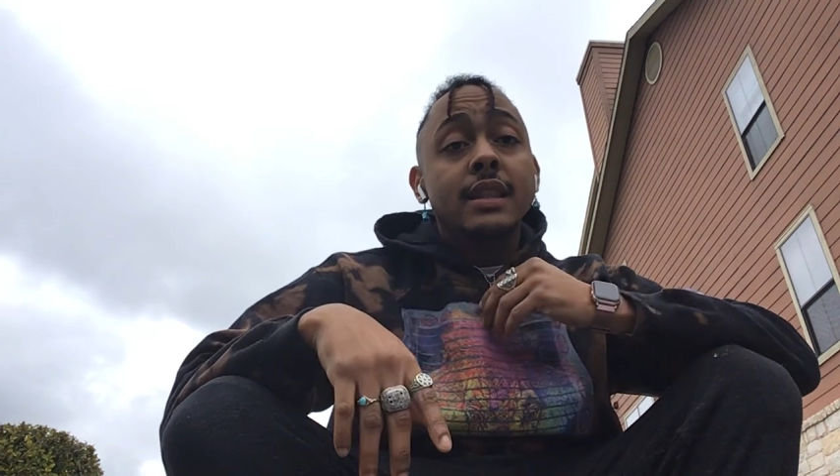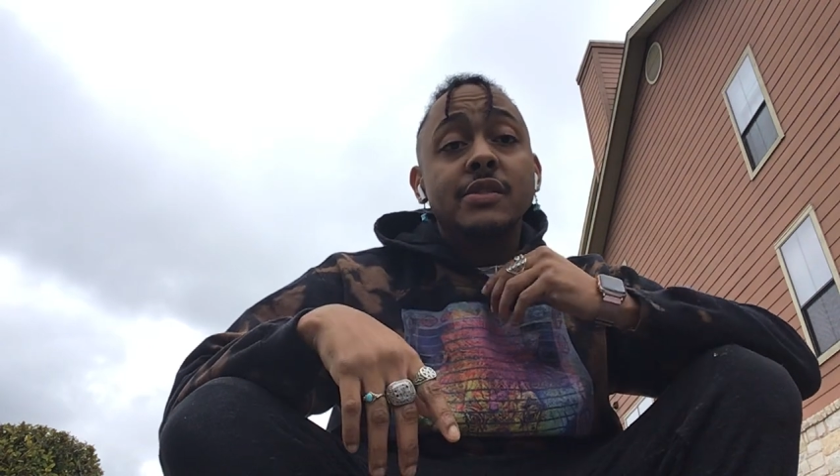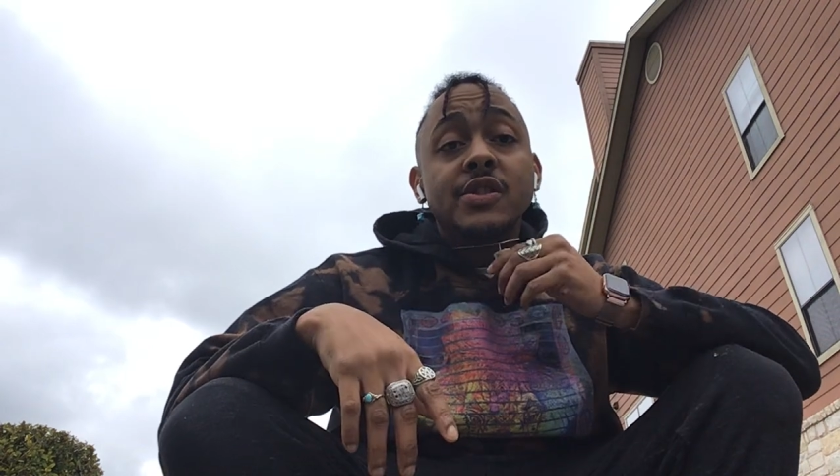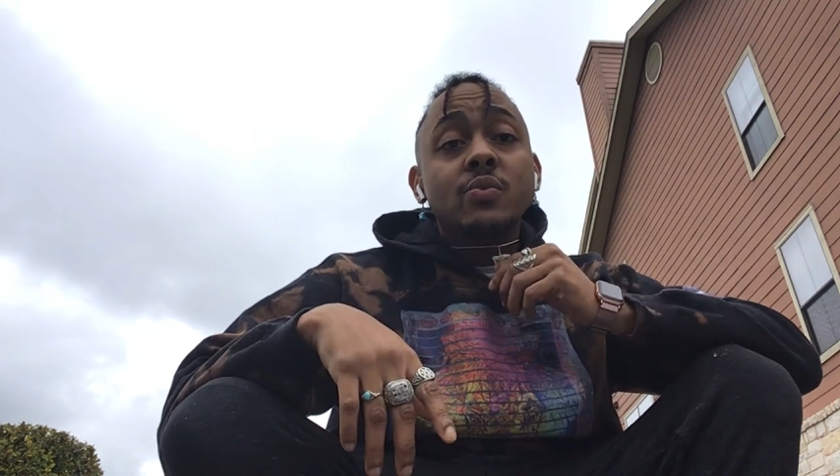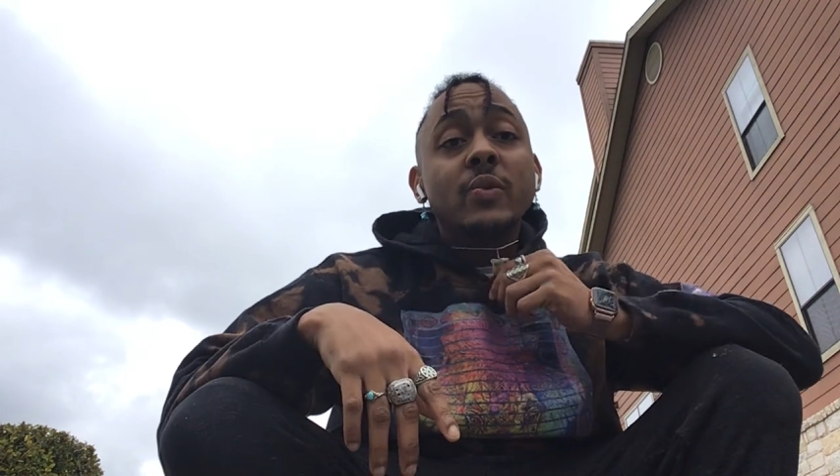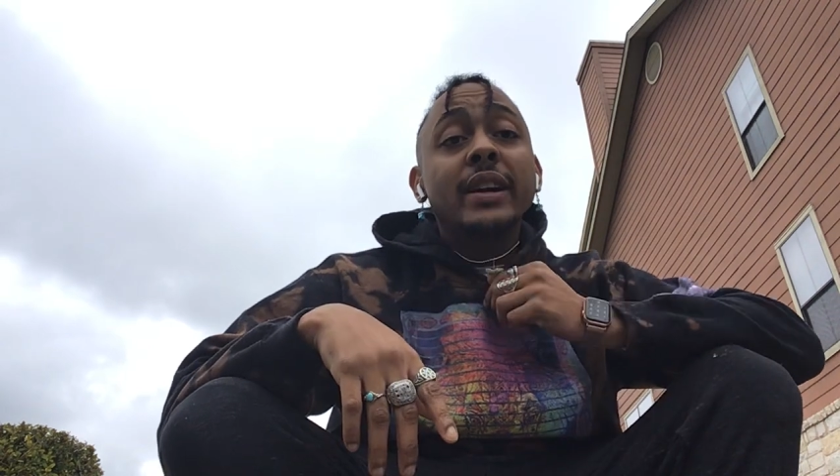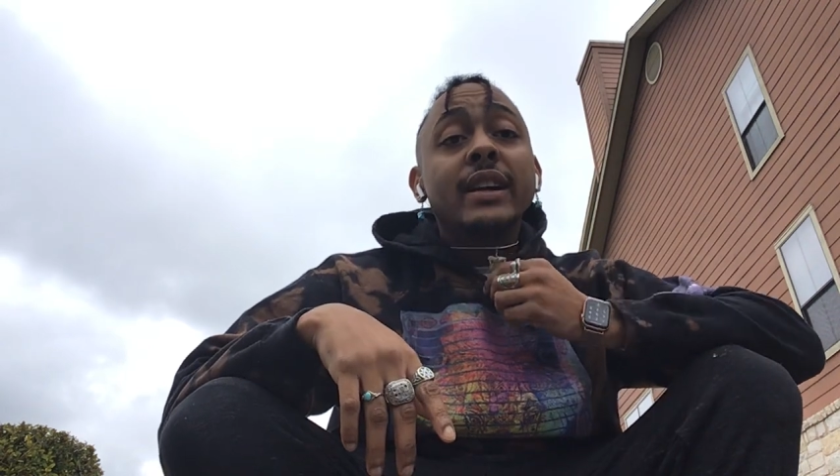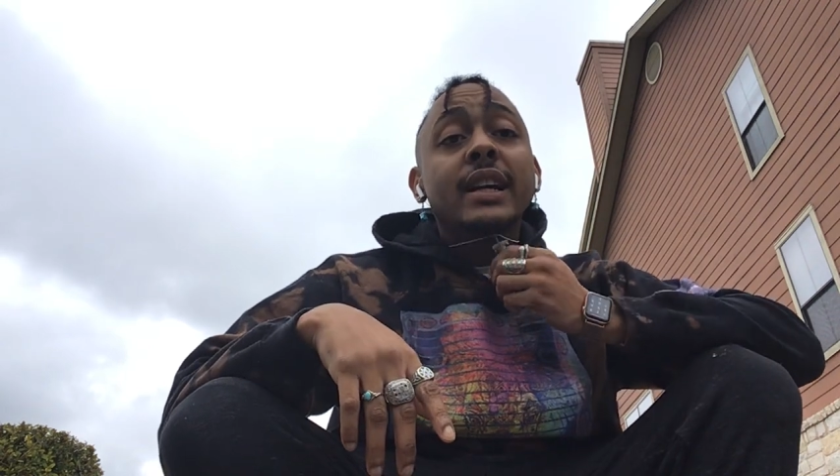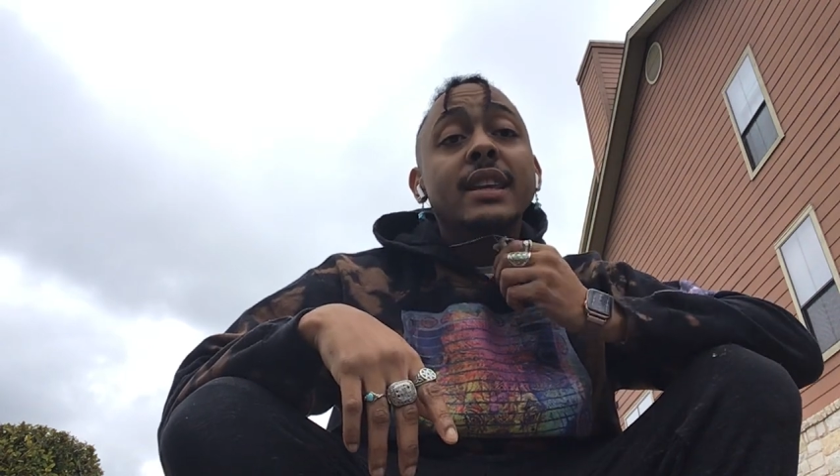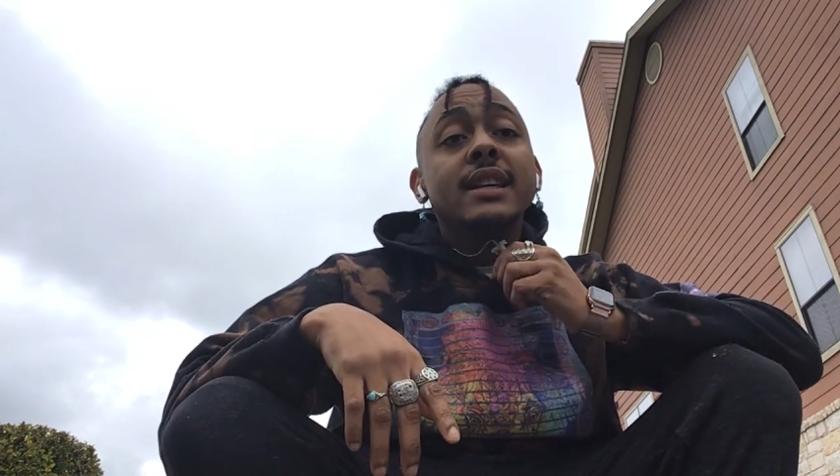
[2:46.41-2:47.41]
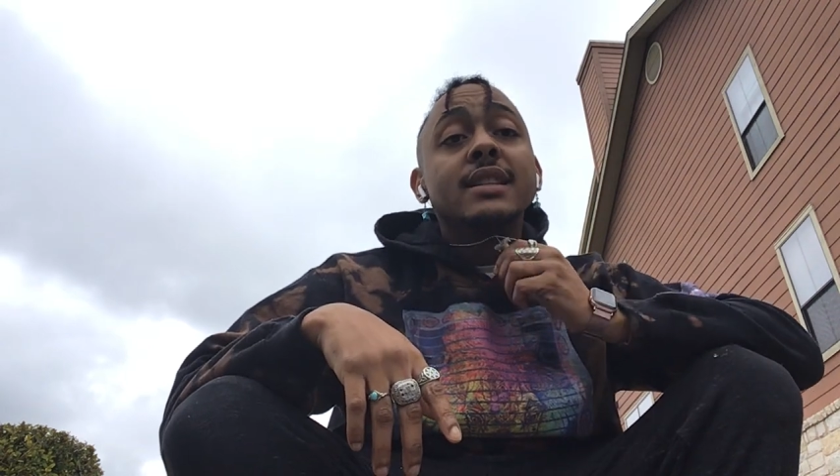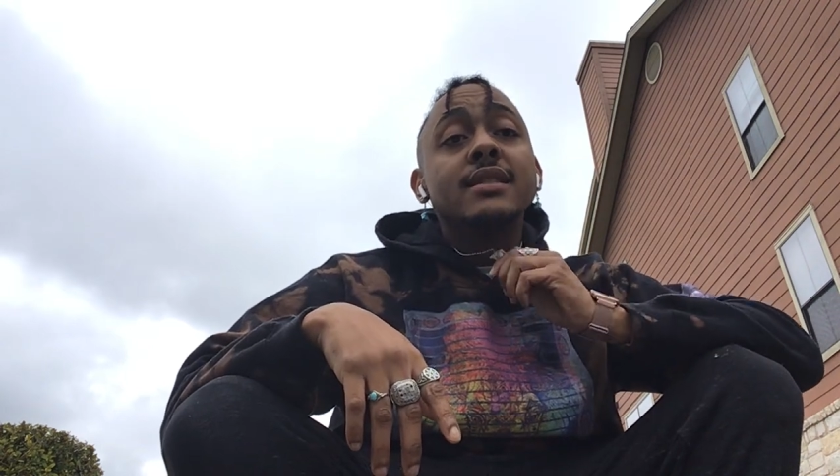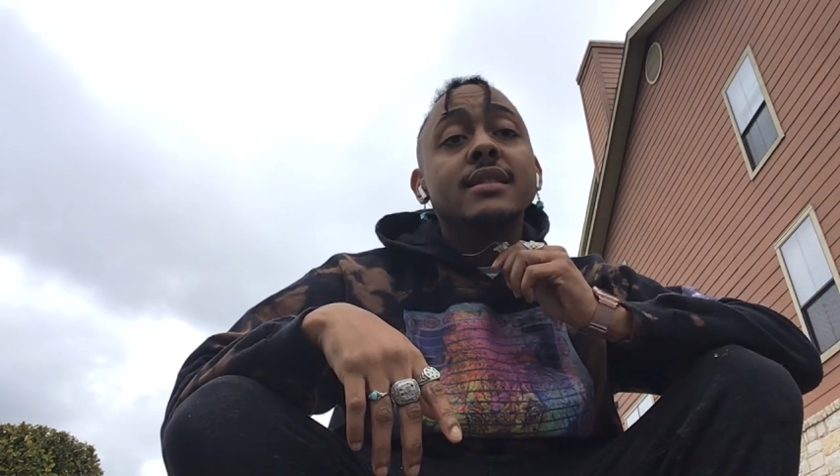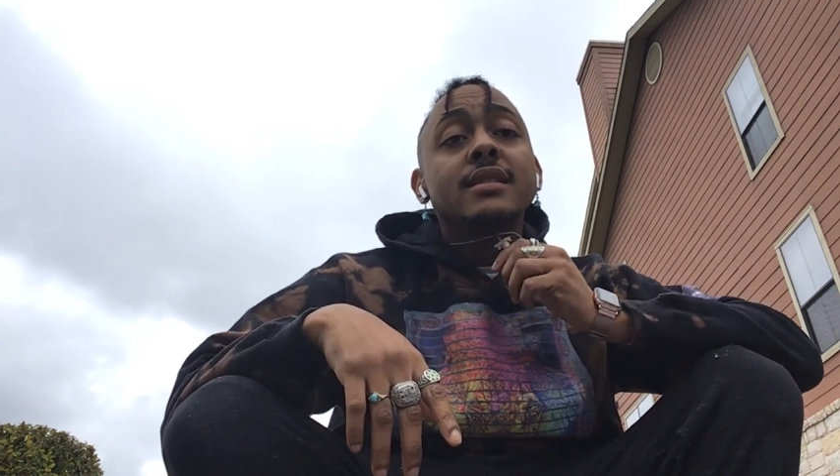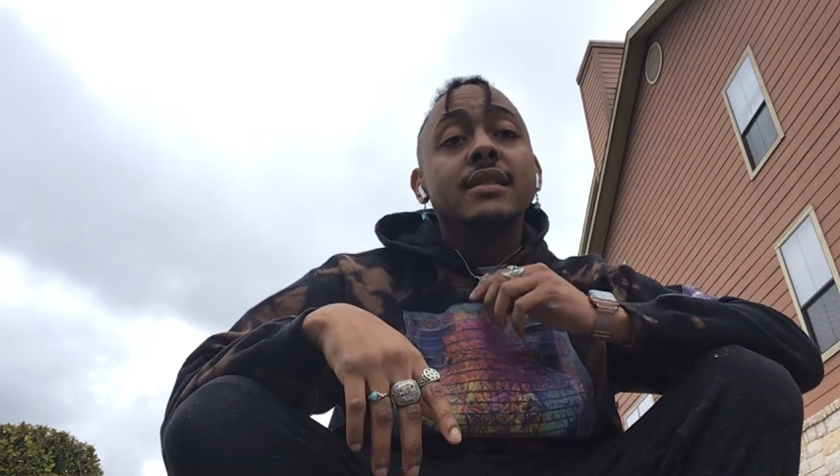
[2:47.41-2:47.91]
just wearing
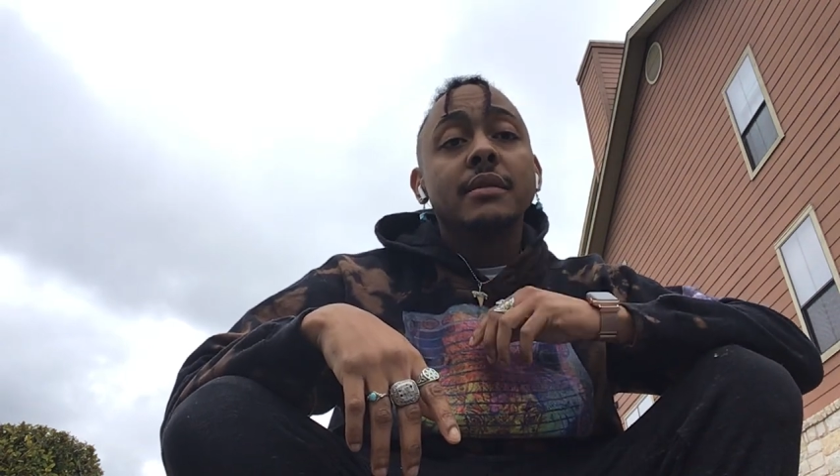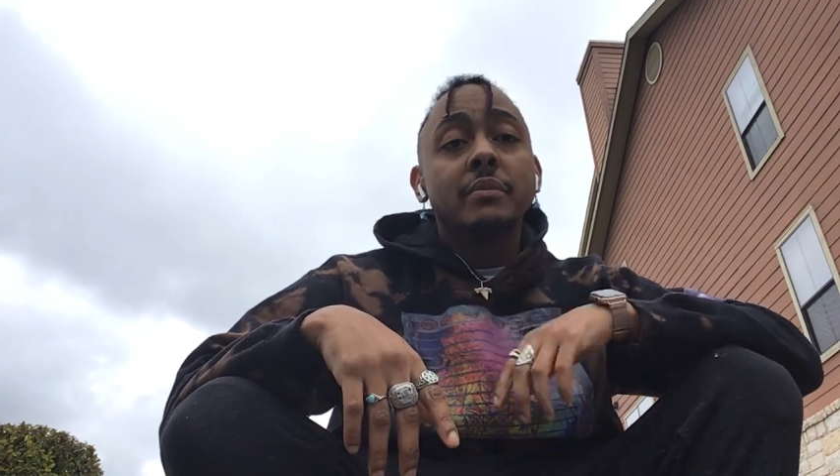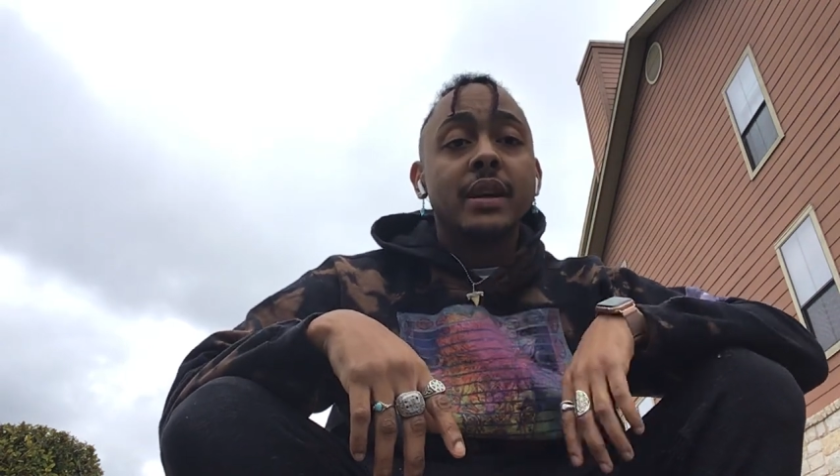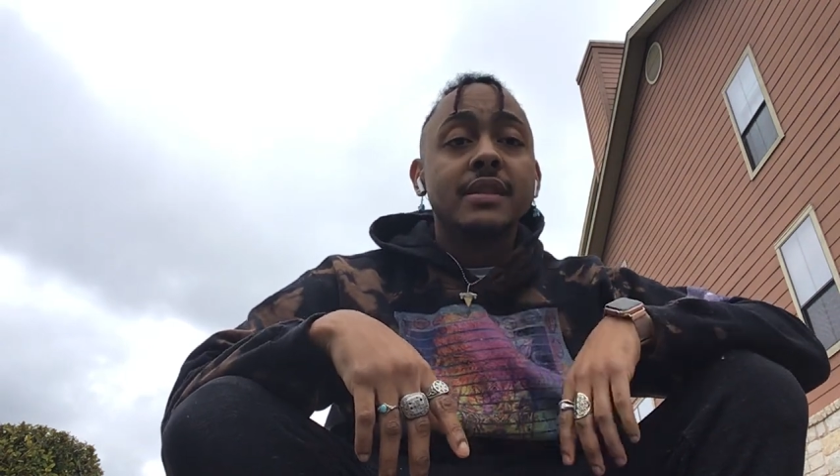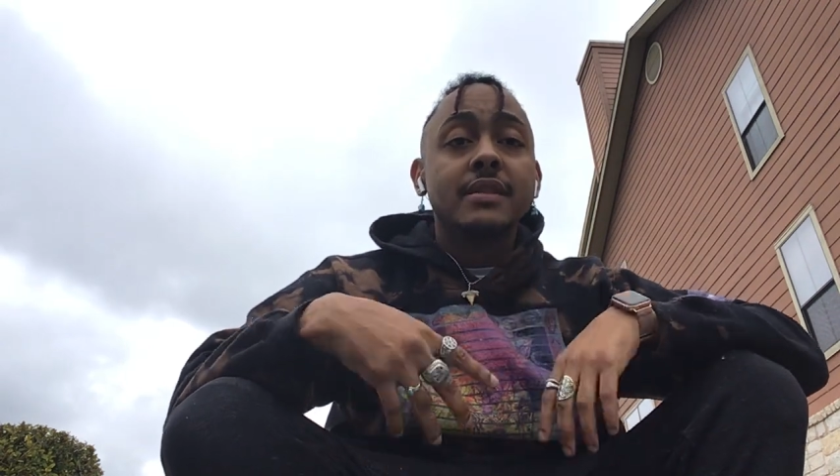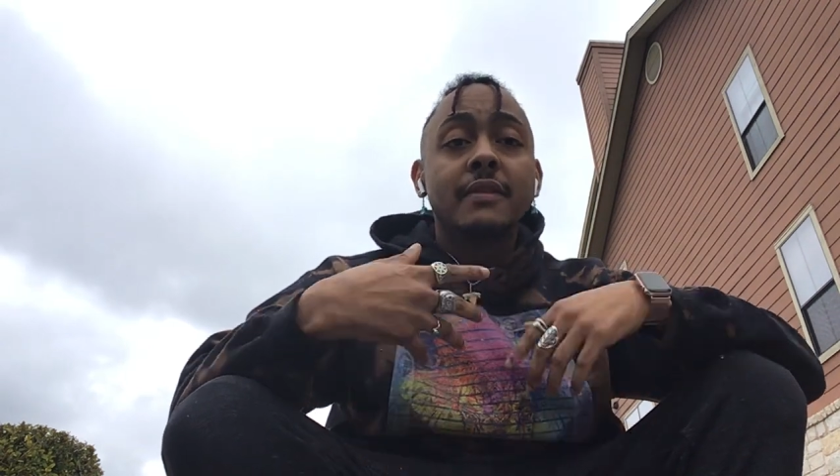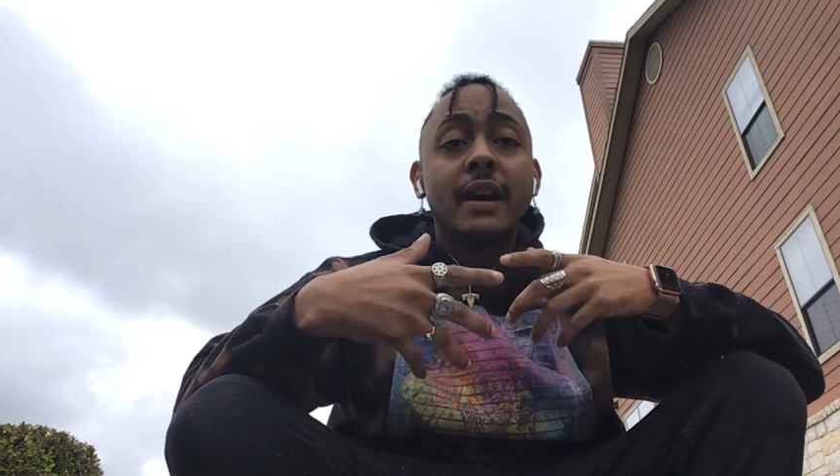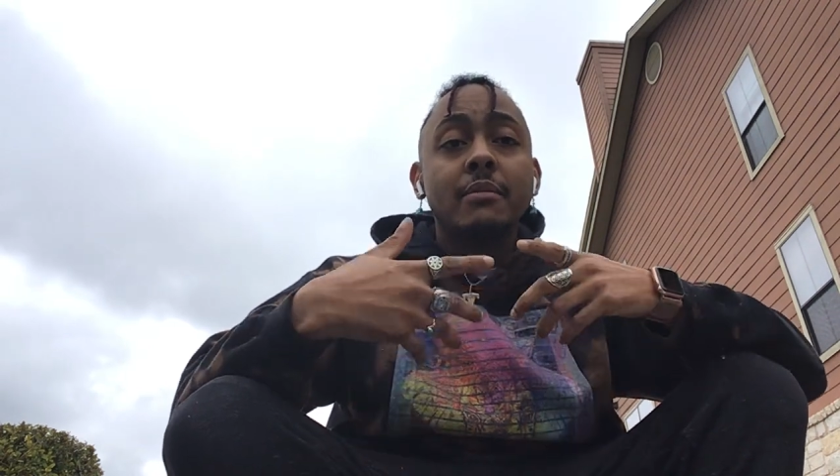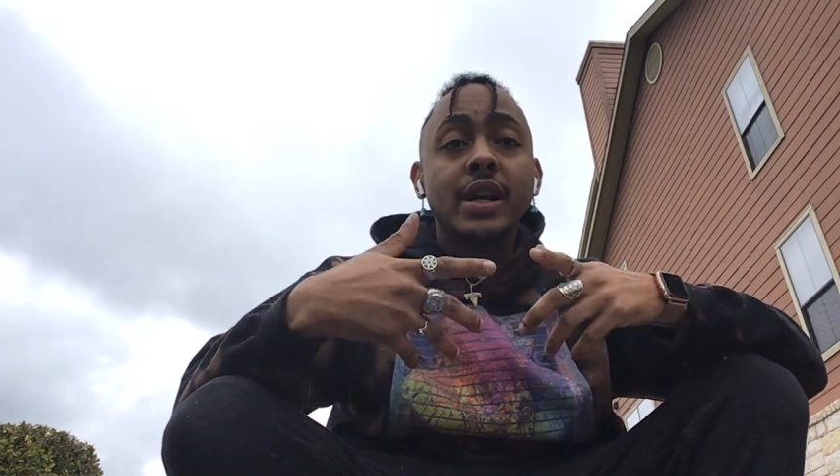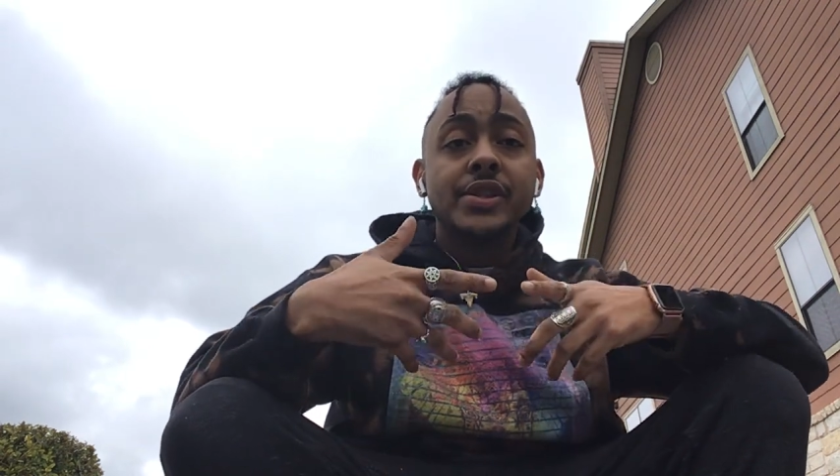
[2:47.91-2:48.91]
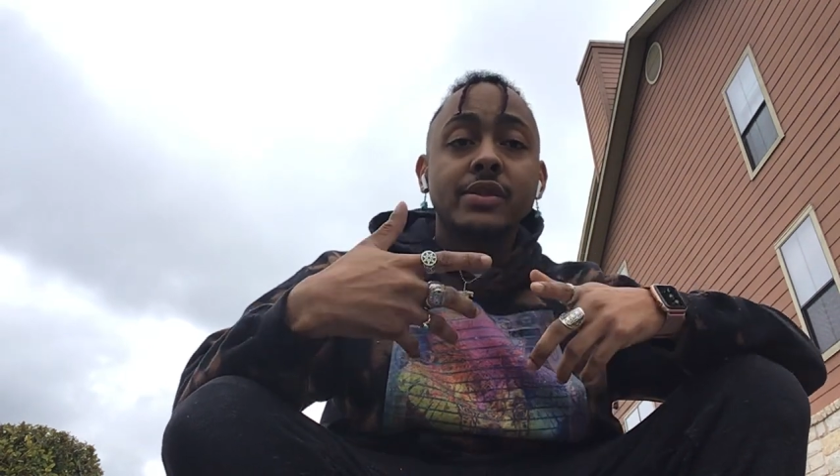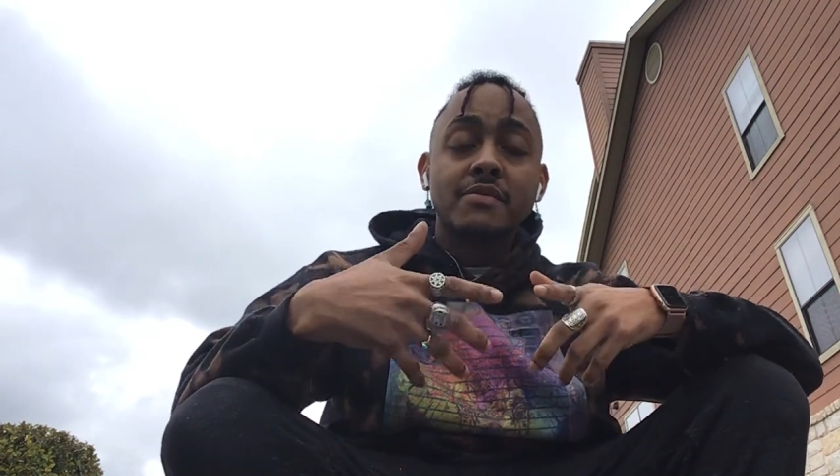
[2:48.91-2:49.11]
this brings the vibration.